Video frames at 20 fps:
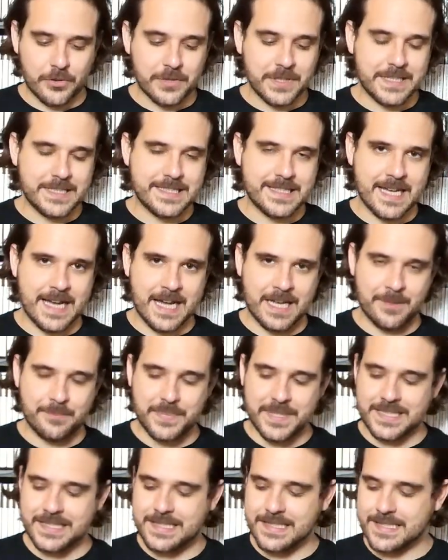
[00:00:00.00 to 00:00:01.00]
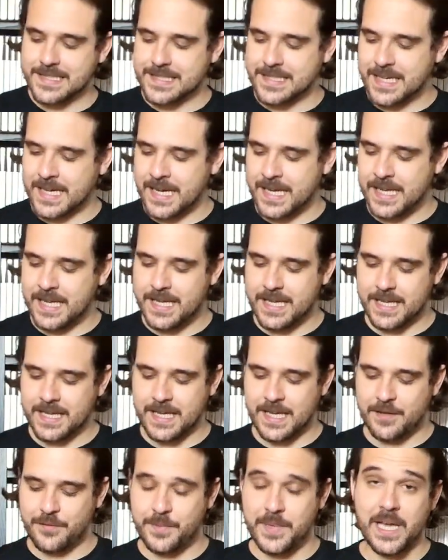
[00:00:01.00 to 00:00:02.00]
only that, but this guy
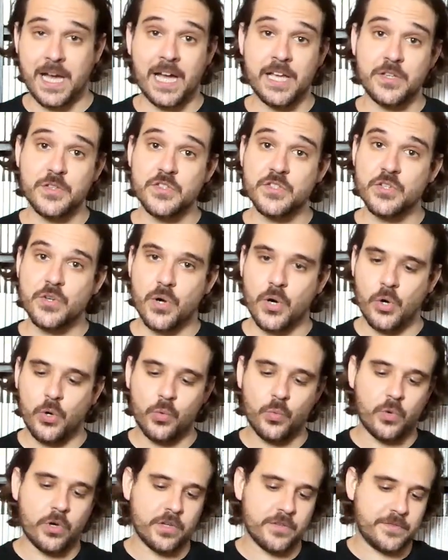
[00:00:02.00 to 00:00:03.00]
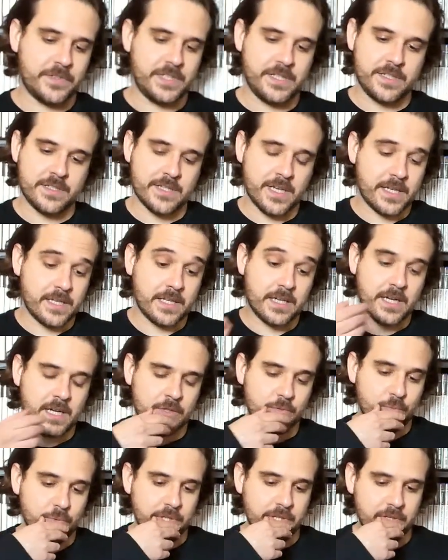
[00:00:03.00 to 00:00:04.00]
gave me, I used to own one of these, I
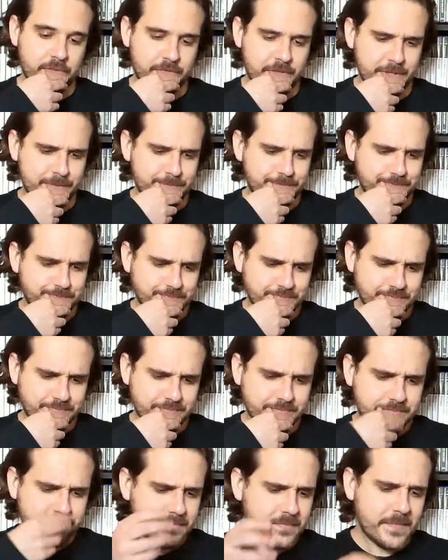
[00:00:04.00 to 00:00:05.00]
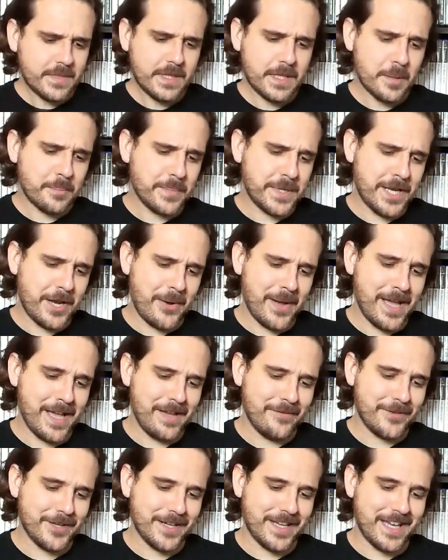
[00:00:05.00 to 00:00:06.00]
got rid of it, but now I
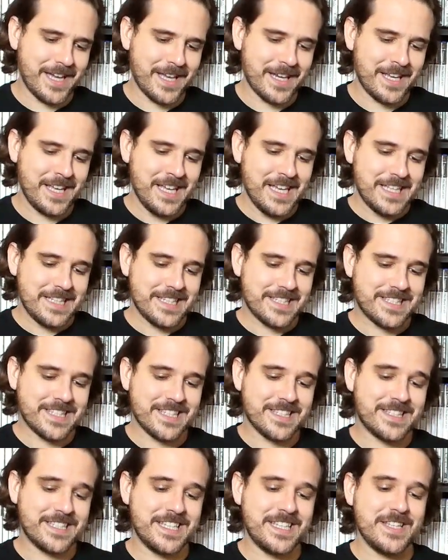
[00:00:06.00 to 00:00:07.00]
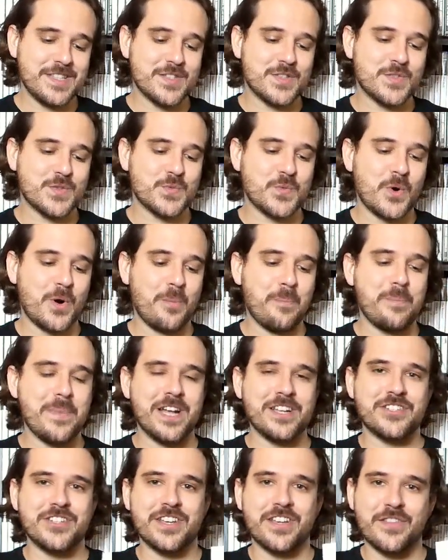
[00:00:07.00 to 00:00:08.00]
have it again. This is the Swap
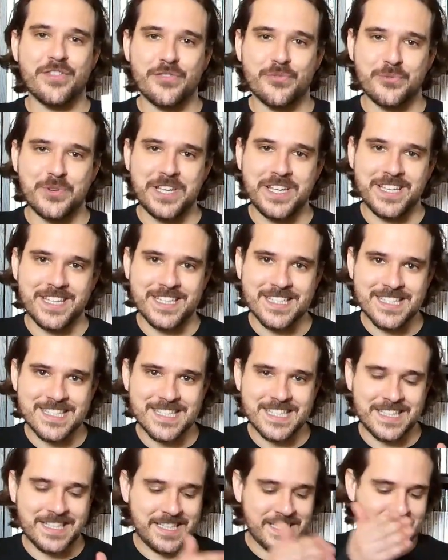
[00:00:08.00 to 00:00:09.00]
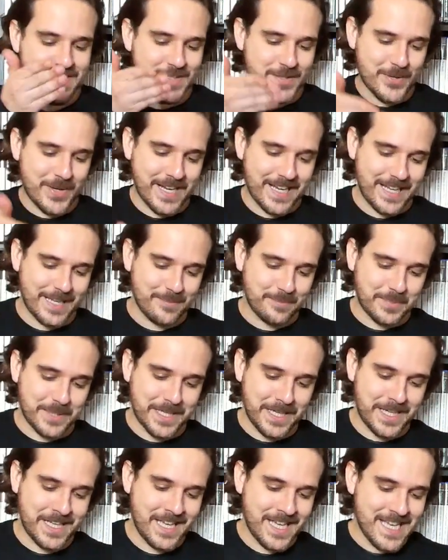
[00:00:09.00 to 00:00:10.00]
Magic 3 CD, so I can
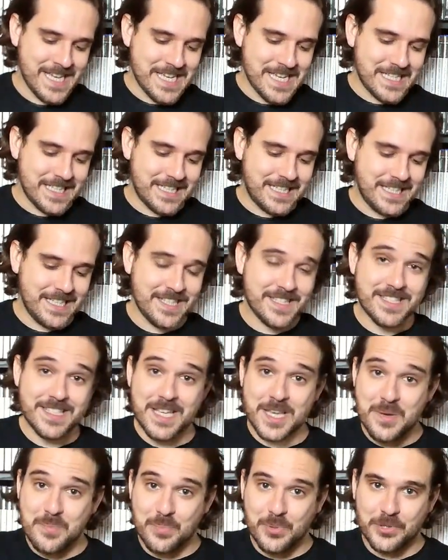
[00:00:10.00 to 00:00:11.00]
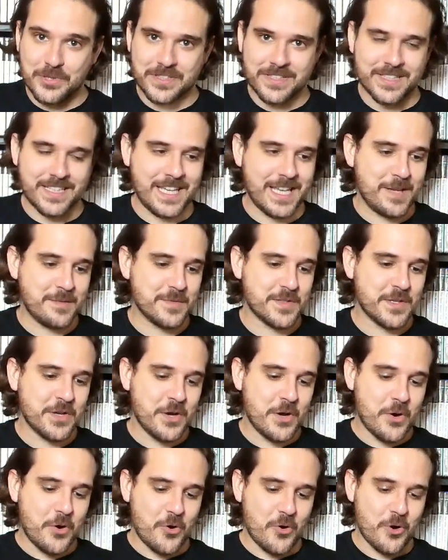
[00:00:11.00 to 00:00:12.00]
play these important games
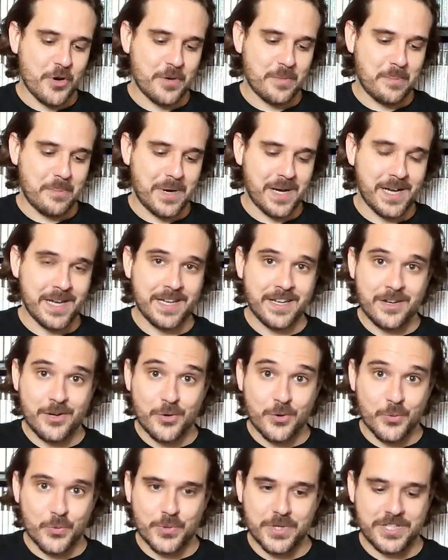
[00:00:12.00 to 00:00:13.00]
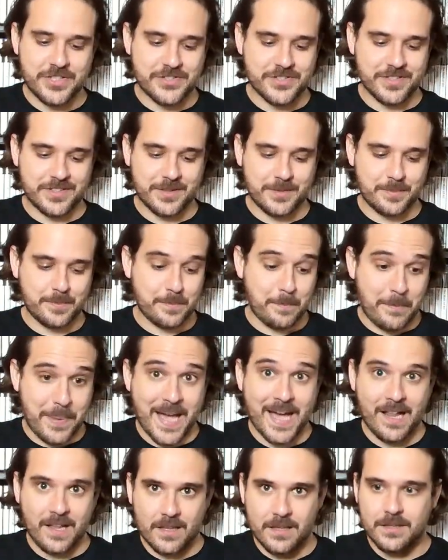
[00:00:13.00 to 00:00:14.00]
on my original
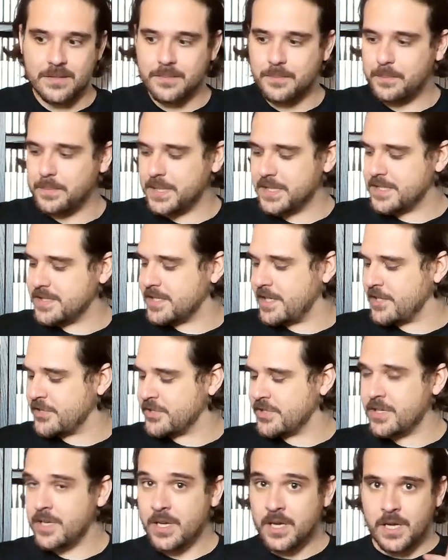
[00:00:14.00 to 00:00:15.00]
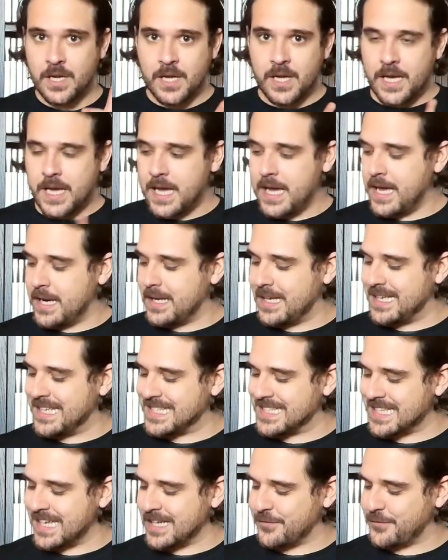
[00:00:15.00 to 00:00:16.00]
PAL PlayStation. And
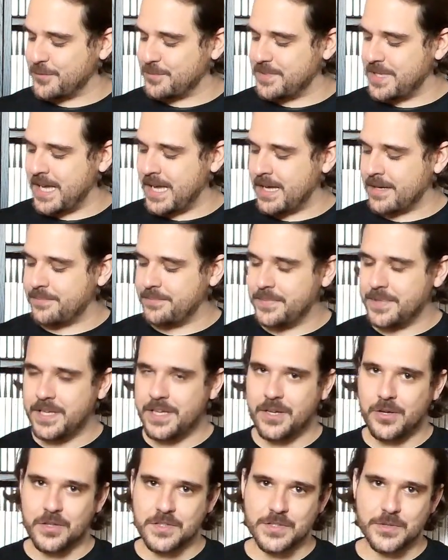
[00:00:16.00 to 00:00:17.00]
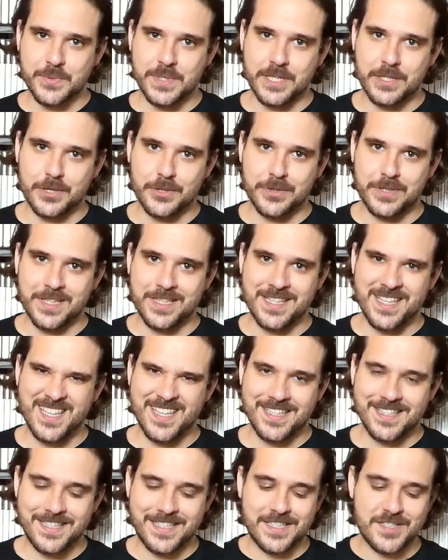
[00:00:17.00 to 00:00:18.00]
aside from that, he also included
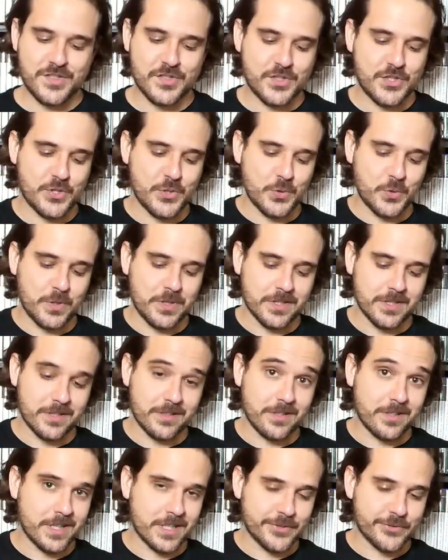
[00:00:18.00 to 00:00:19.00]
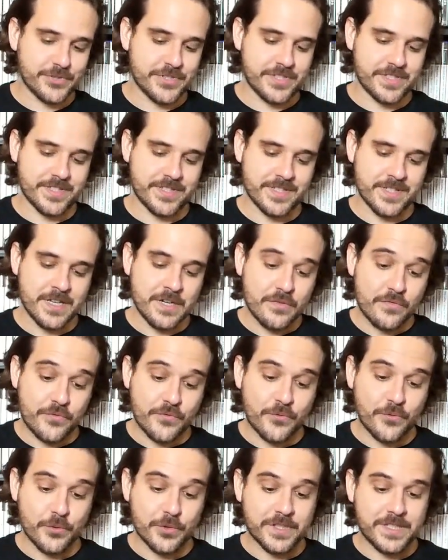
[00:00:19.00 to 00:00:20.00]
these two little cartridges
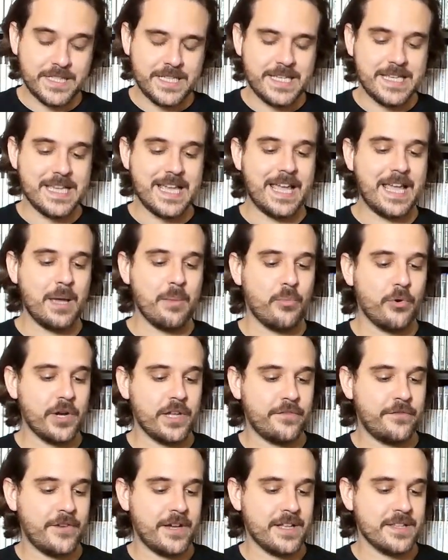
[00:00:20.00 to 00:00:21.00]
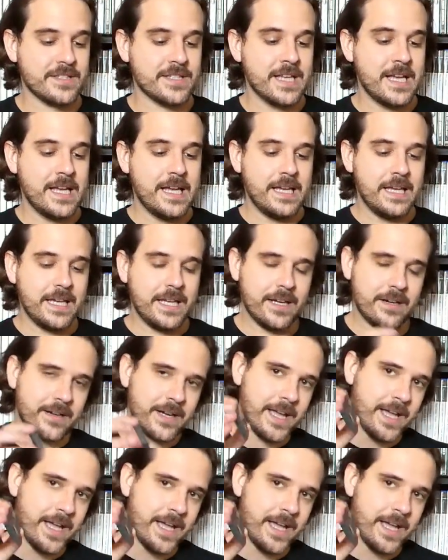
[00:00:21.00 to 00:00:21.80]
for the Game Boy Advance. Here I